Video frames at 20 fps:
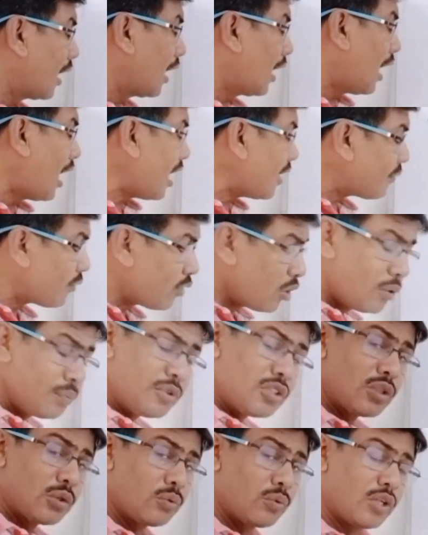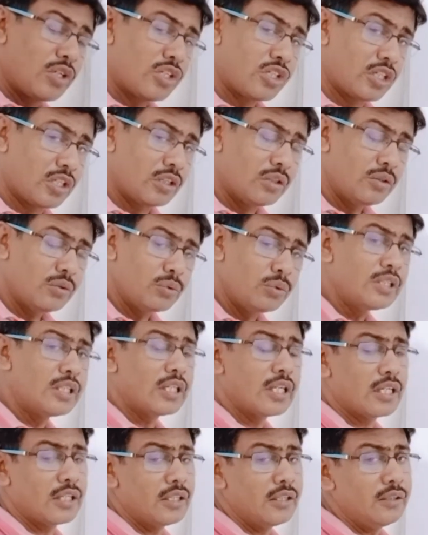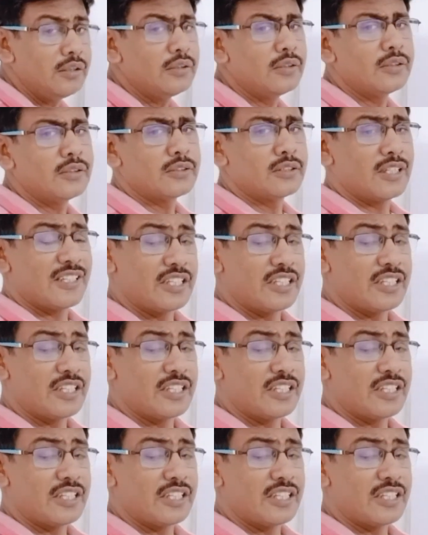And from this equation, we can